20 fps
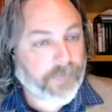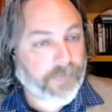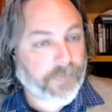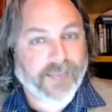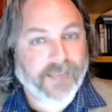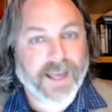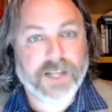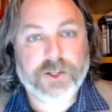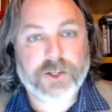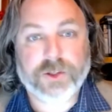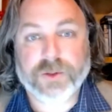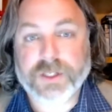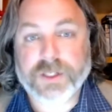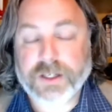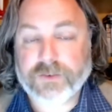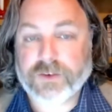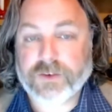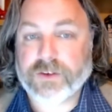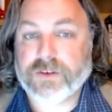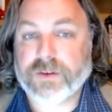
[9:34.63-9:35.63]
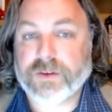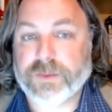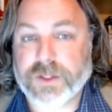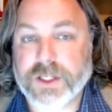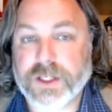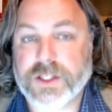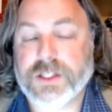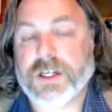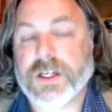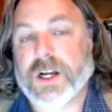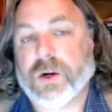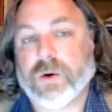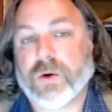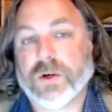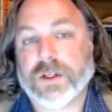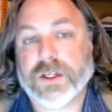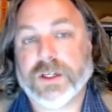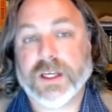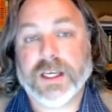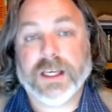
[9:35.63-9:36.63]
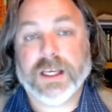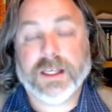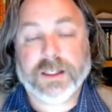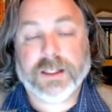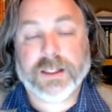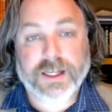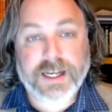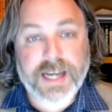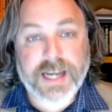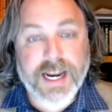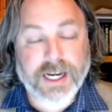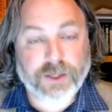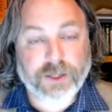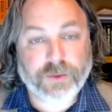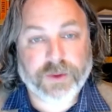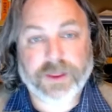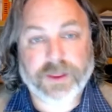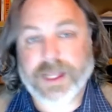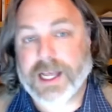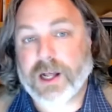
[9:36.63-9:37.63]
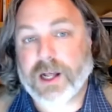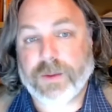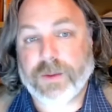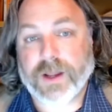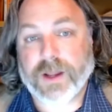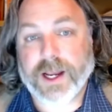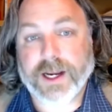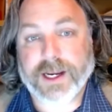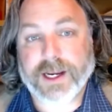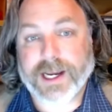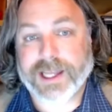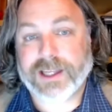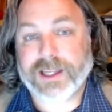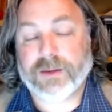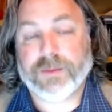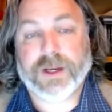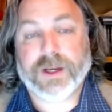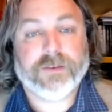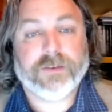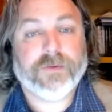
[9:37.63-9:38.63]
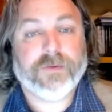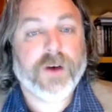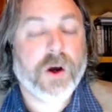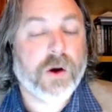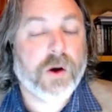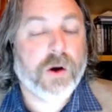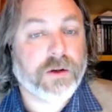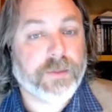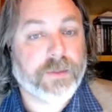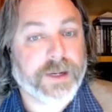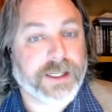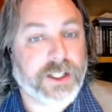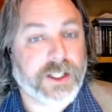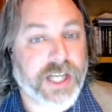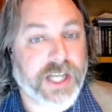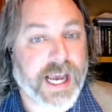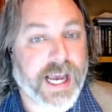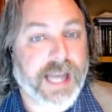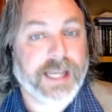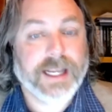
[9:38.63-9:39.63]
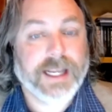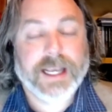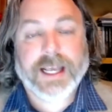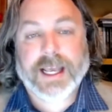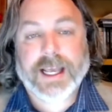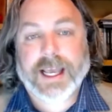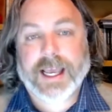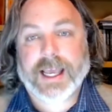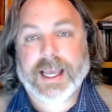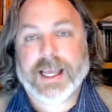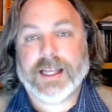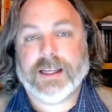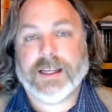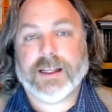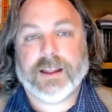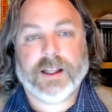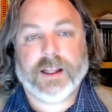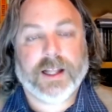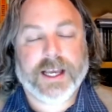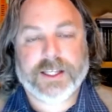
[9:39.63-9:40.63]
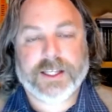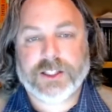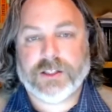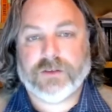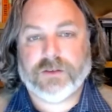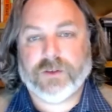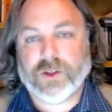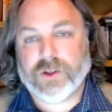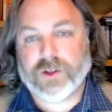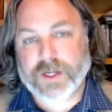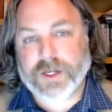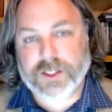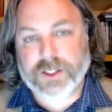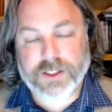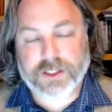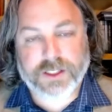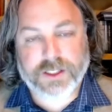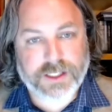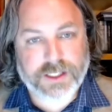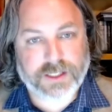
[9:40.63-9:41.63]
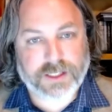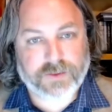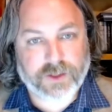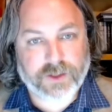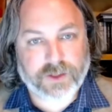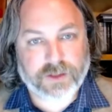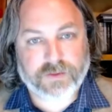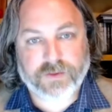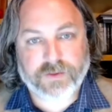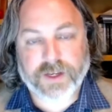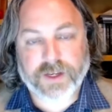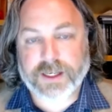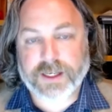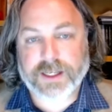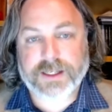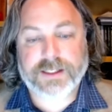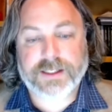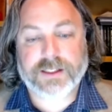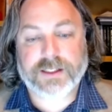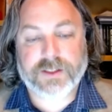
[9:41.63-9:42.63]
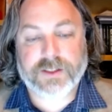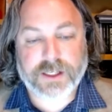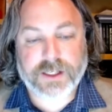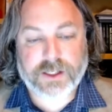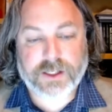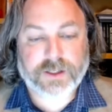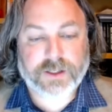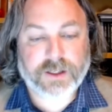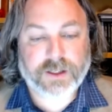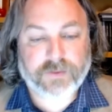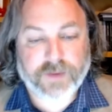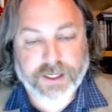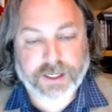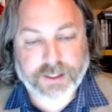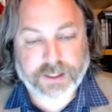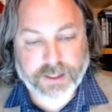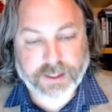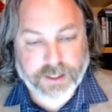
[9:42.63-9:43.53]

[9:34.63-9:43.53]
head to recoveringfromreligion.org, connect with the helpline either by phone or by chat, and they'll ask you a few questions, see if you're a good fit, and they'll send you an invite.